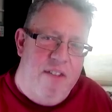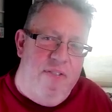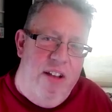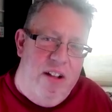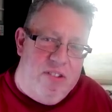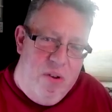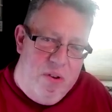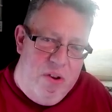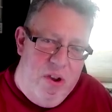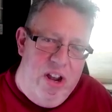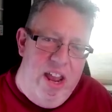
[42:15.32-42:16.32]
That felt
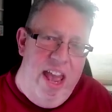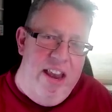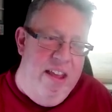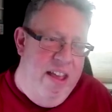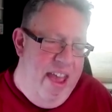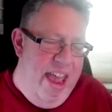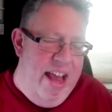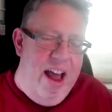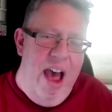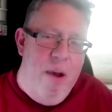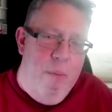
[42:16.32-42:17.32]
so good, and
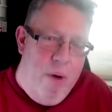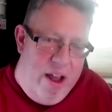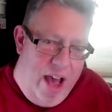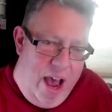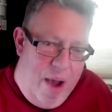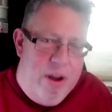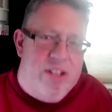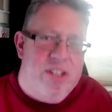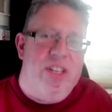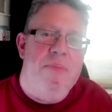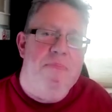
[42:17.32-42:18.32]
I
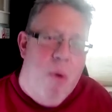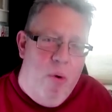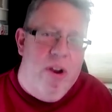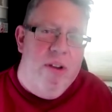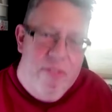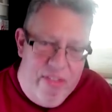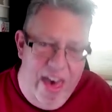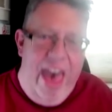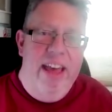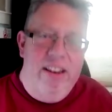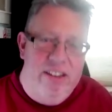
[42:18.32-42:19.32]
want to see more of
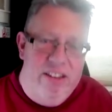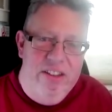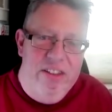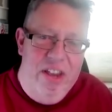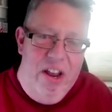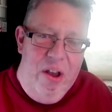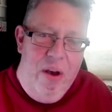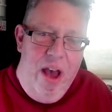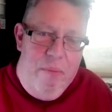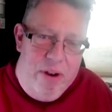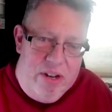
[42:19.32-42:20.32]
that.
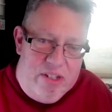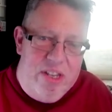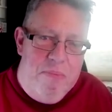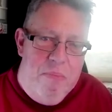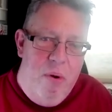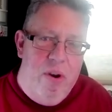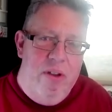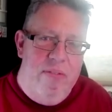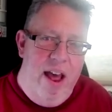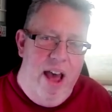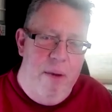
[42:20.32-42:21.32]
I want to see more
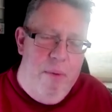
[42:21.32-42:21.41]
of that.